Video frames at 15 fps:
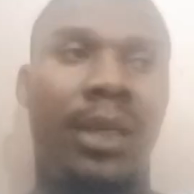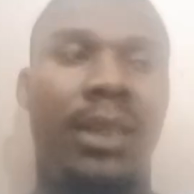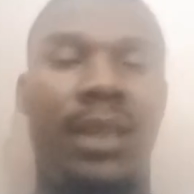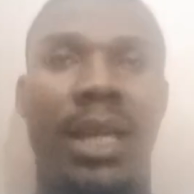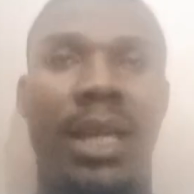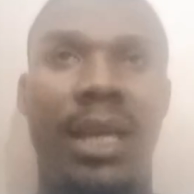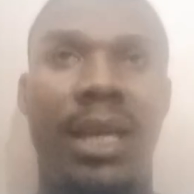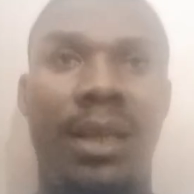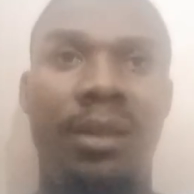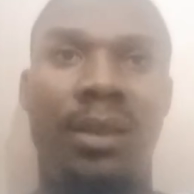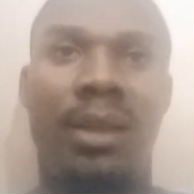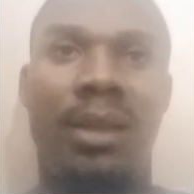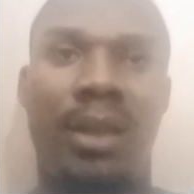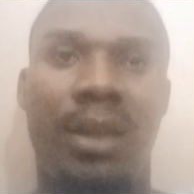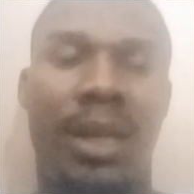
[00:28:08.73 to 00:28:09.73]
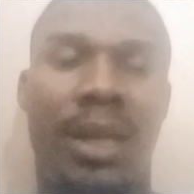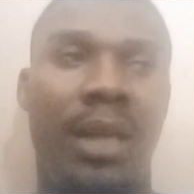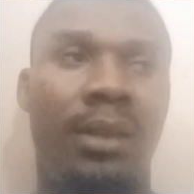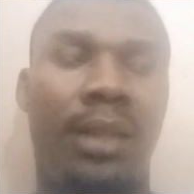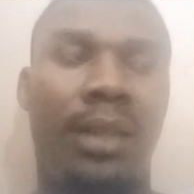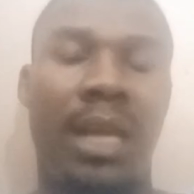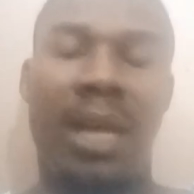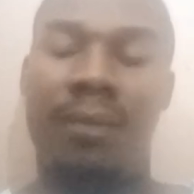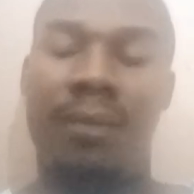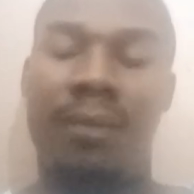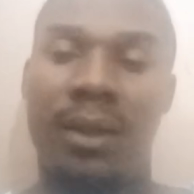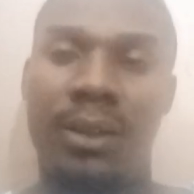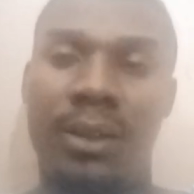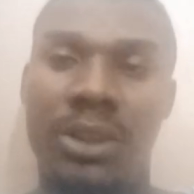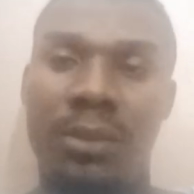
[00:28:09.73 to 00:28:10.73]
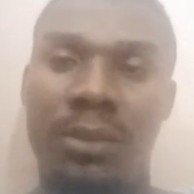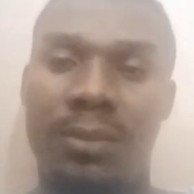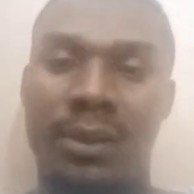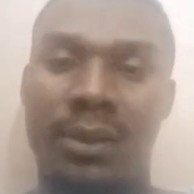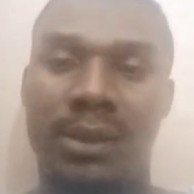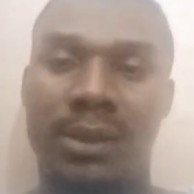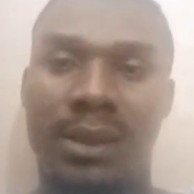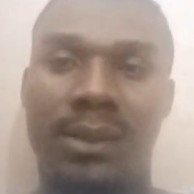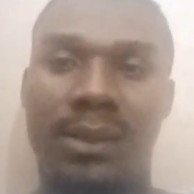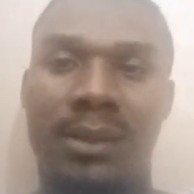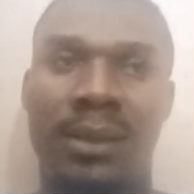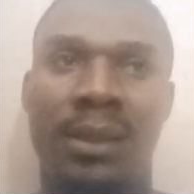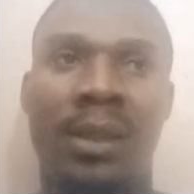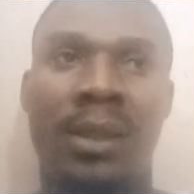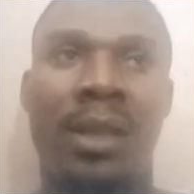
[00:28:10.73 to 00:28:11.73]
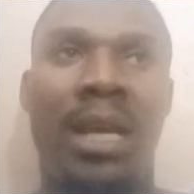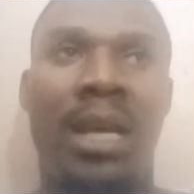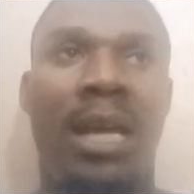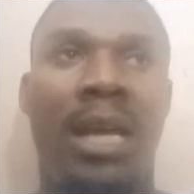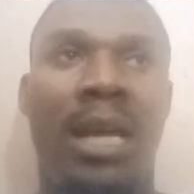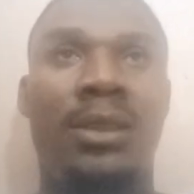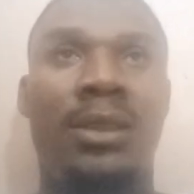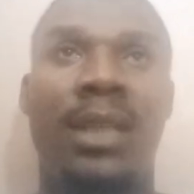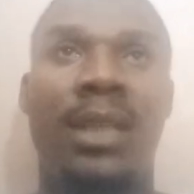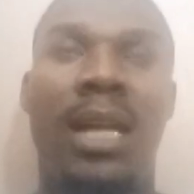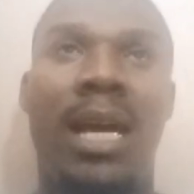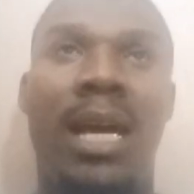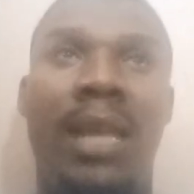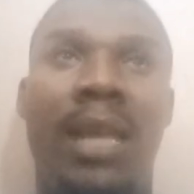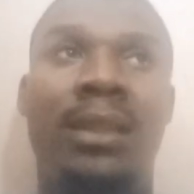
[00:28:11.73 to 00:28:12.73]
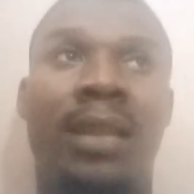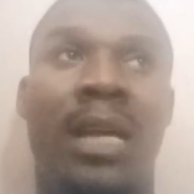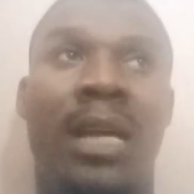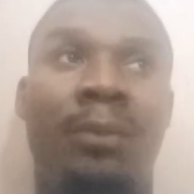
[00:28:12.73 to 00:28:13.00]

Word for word: a delay in the evaluation process and the deadline.